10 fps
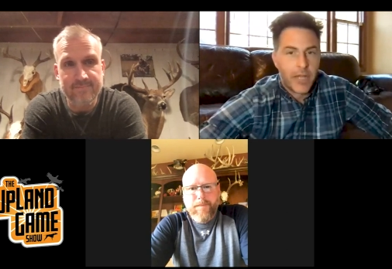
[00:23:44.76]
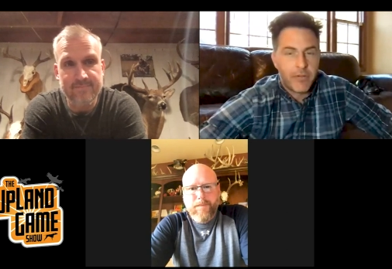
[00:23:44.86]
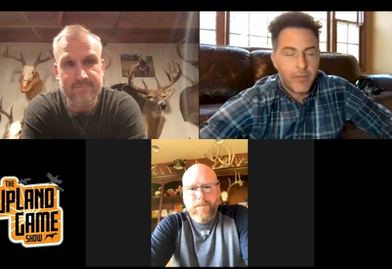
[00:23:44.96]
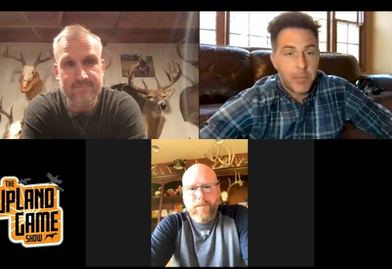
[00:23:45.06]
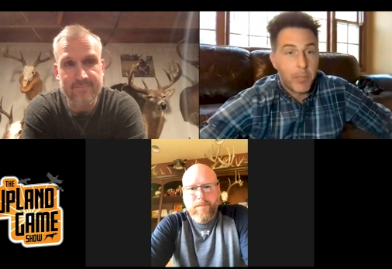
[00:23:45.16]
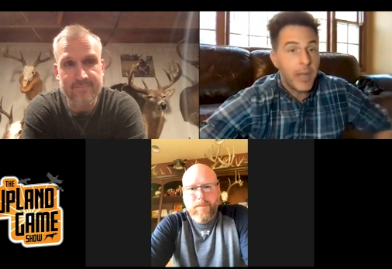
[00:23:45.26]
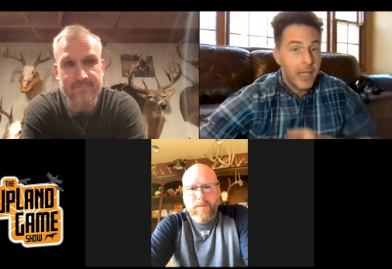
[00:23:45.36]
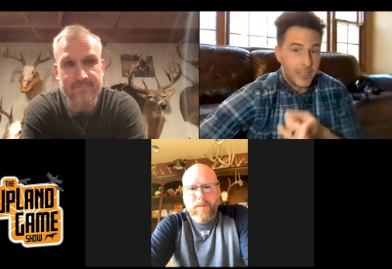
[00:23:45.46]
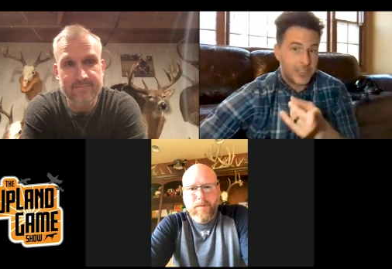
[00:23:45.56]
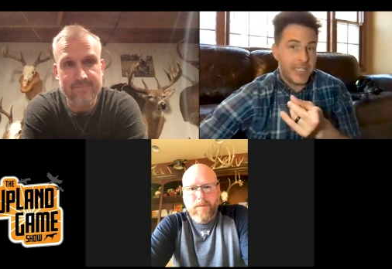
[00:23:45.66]
Speaker 1: everything but
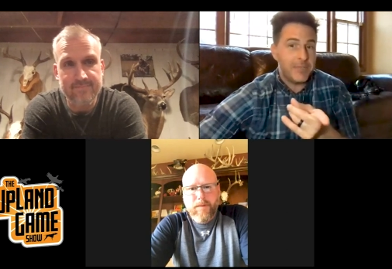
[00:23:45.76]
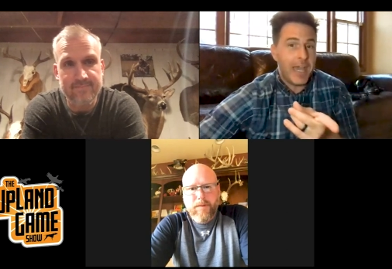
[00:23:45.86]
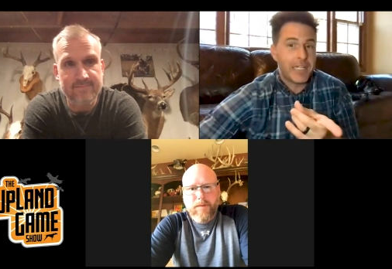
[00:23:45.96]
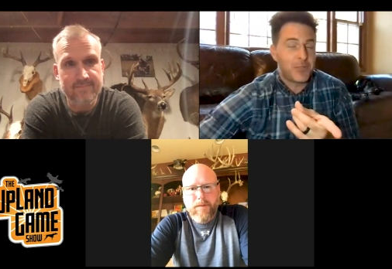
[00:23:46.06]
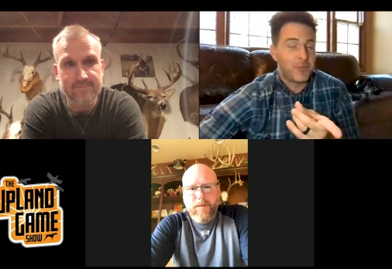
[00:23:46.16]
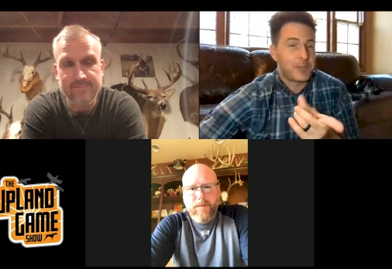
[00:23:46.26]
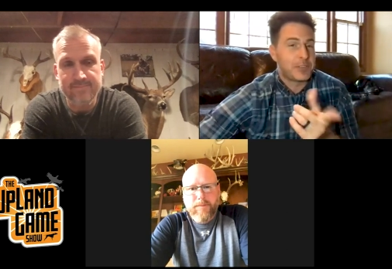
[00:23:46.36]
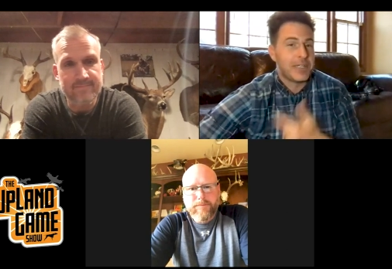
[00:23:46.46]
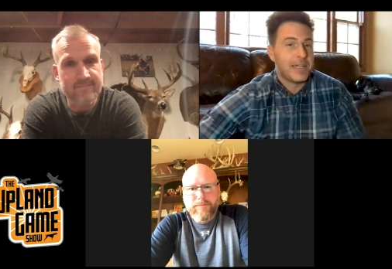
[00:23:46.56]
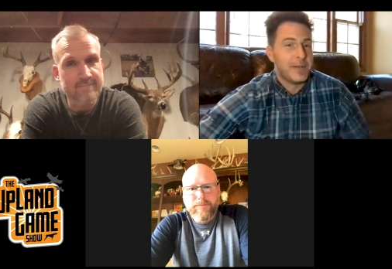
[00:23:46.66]
steve got his first
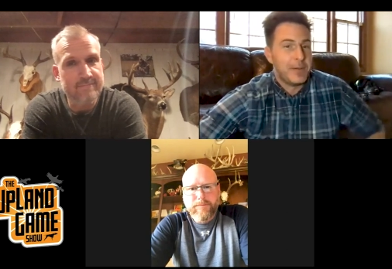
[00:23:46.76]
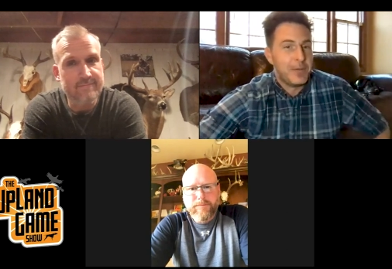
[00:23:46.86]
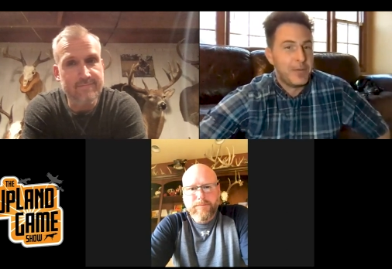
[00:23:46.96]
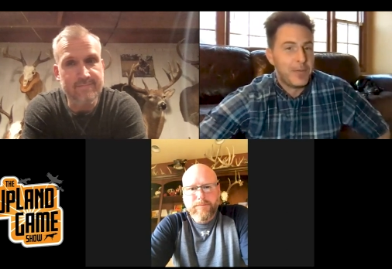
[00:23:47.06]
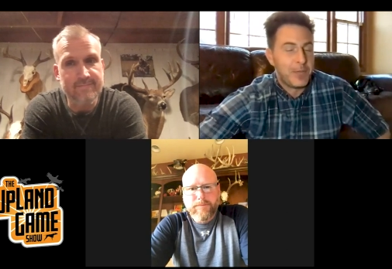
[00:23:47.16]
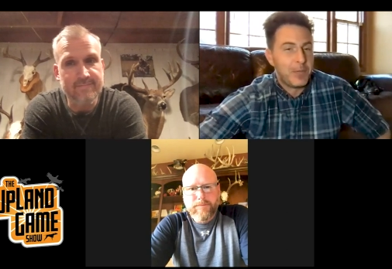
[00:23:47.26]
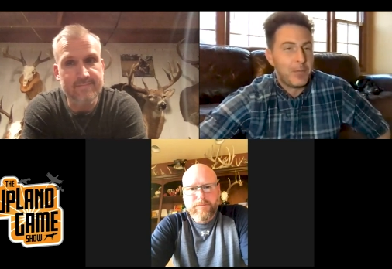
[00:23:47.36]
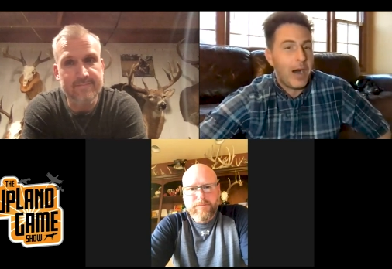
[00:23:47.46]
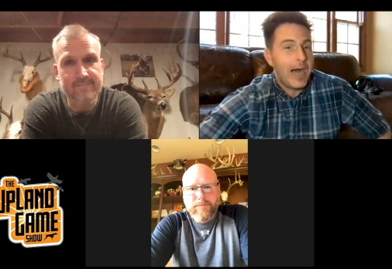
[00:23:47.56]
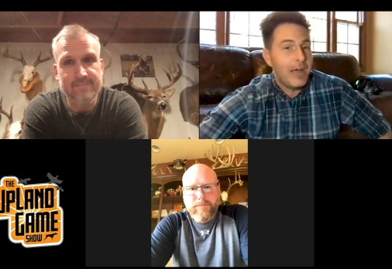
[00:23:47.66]
uh,
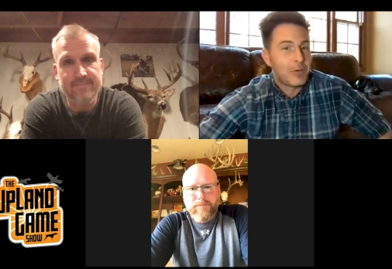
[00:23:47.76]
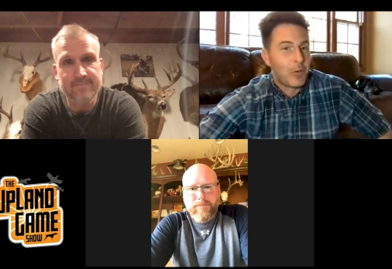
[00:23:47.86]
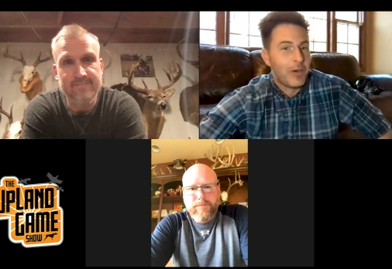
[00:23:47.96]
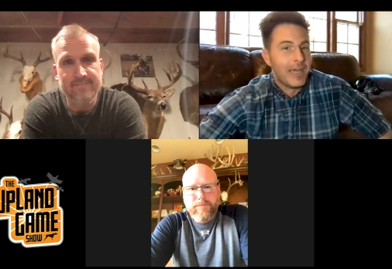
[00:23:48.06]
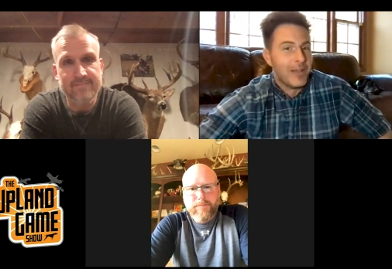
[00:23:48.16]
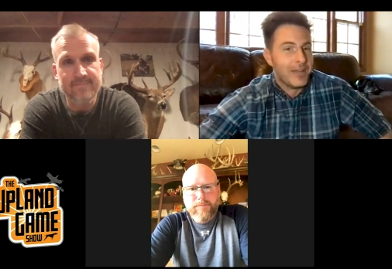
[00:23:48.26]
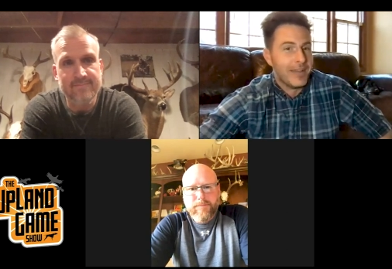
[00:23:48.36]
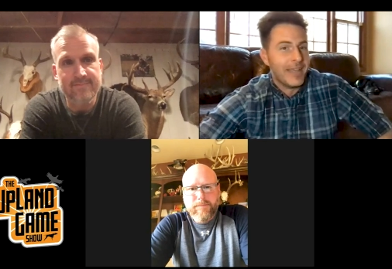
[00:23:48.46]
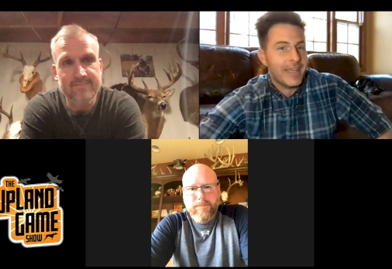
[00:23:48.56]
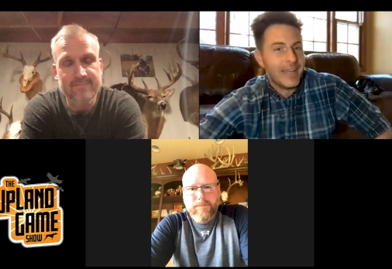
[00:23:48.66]
wild quail in
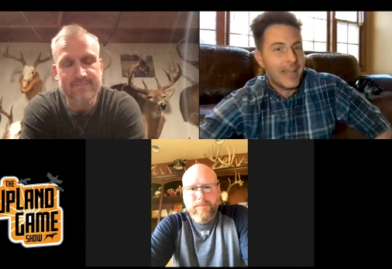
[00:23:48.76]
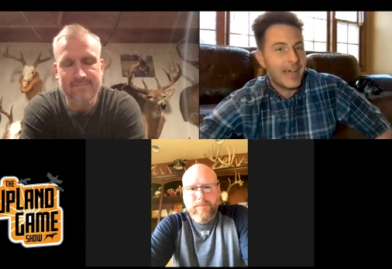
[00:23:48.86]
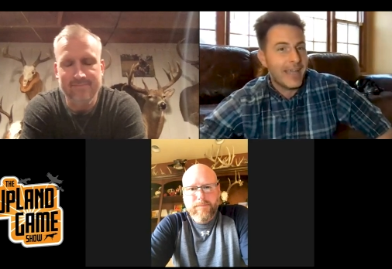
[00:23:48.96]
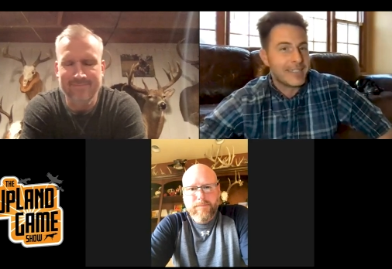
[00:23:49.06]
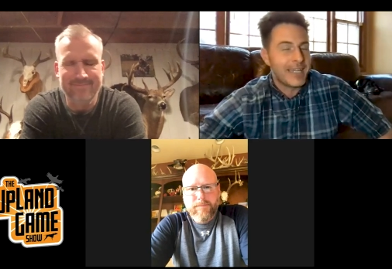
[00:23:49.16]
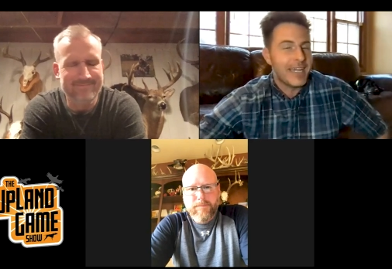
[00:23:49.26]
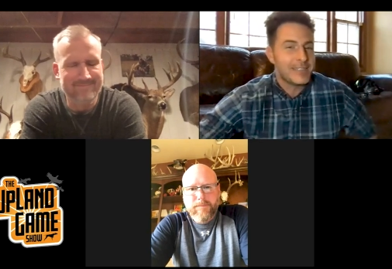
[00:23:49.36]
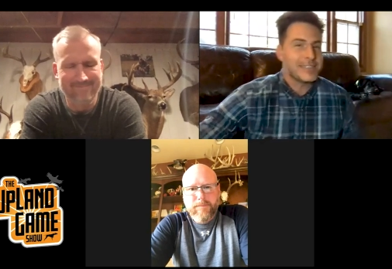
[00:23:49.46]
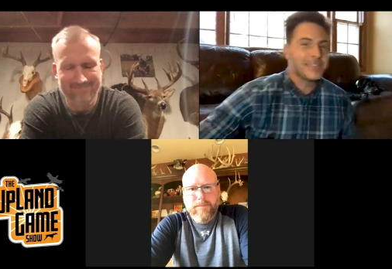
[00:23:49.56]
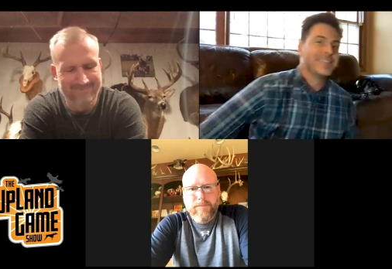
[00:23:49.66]
in uh, in
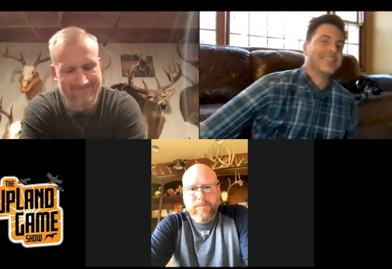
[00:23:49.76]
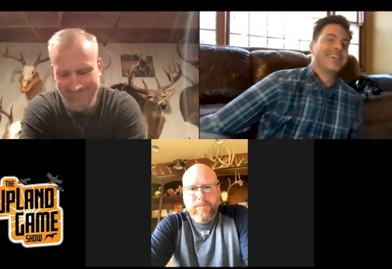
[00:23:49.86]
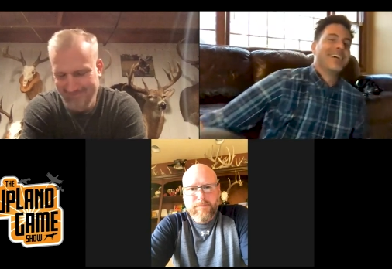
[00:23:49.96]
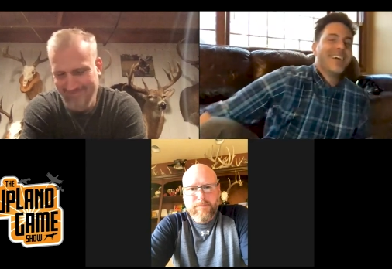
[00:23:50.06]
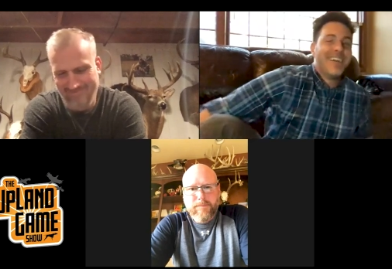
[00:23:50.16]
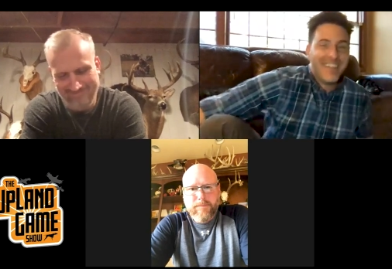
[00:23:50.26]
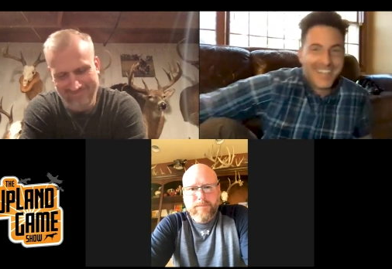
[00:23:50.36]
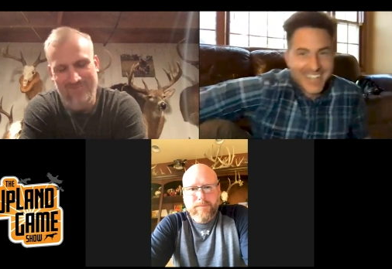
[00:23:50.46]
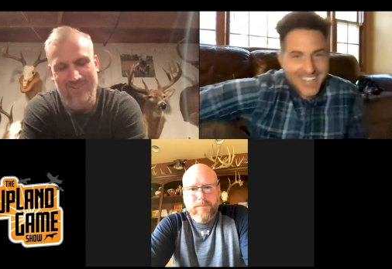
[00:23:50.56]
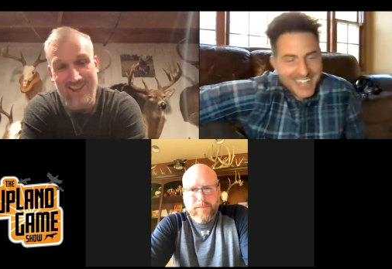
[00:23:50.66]
kansas
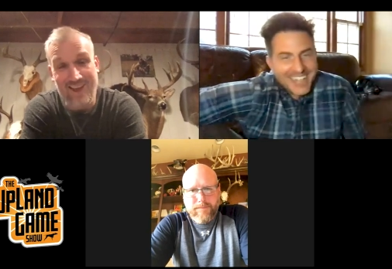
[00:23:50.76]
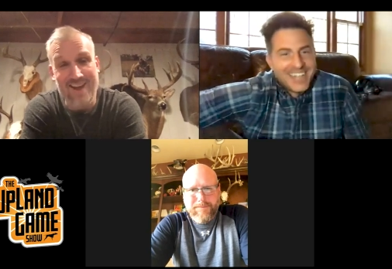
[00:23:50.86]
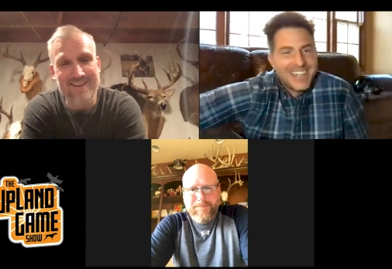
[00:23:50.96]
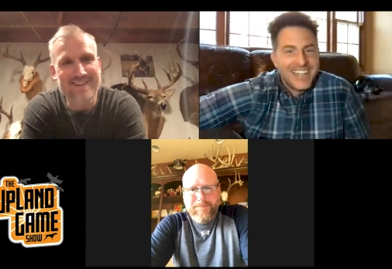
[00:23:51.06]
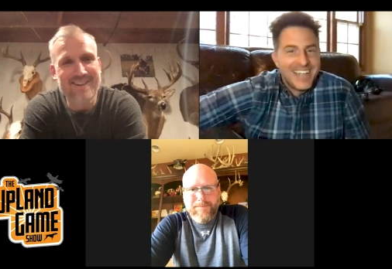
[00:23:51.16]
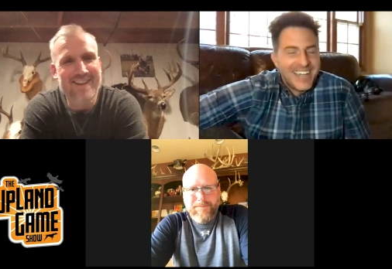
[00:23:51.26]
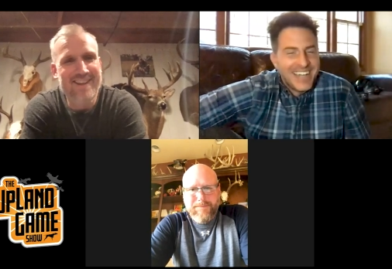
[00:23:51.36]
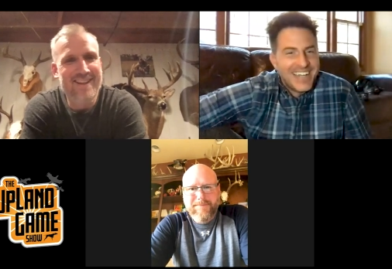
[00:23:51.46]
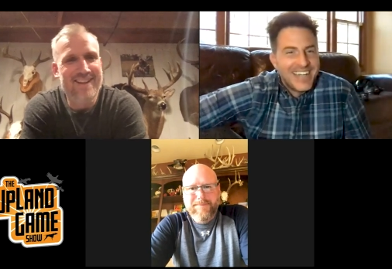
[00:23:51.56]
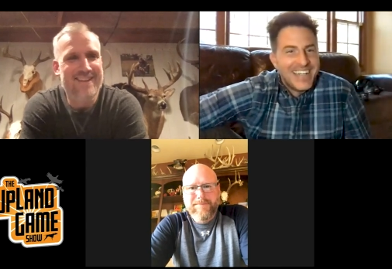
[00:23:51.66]
Speaker 2: yeah
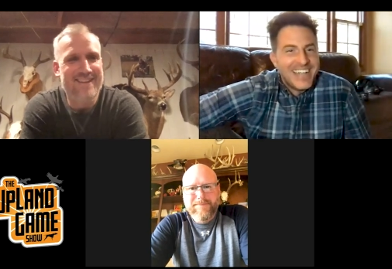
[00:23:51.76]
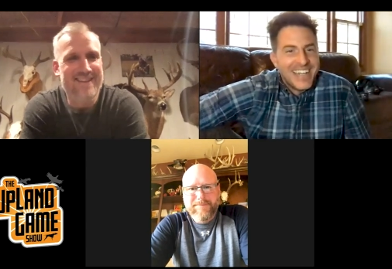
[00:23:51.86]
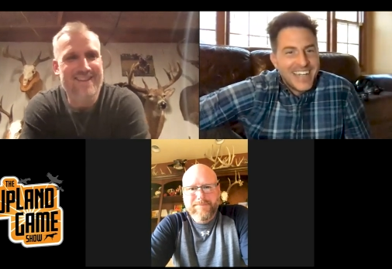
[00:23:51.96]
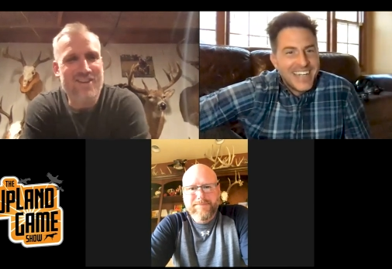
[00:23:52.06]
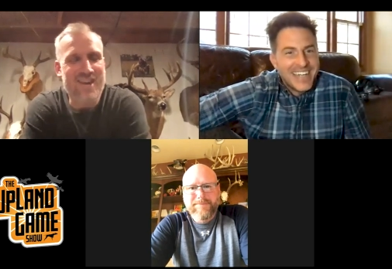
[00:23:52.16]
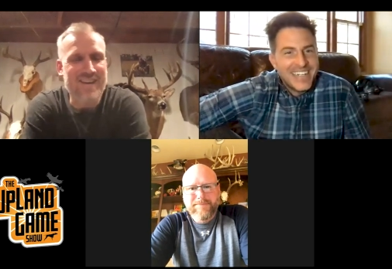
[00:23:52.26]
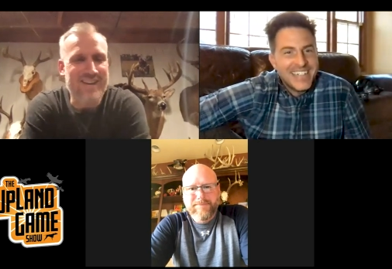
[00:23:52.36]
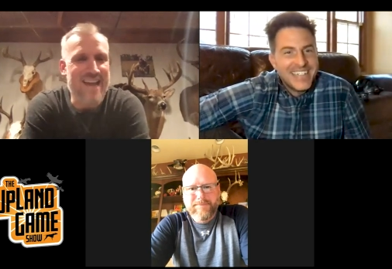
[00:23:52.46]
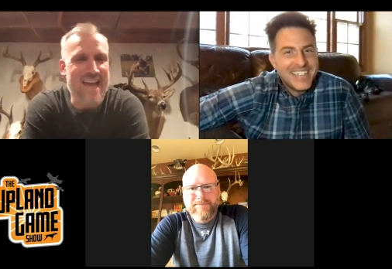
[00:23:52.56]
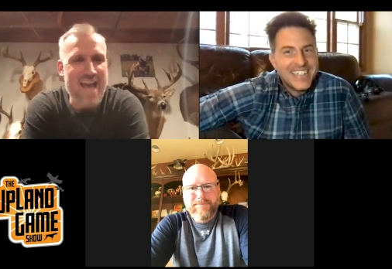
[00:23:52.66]
cut it in
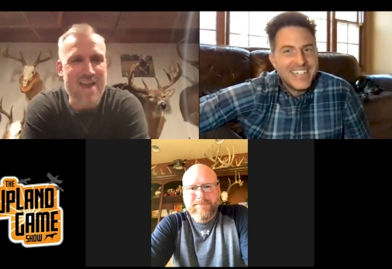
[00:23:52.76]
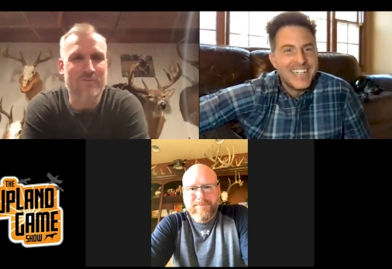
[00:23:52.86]
half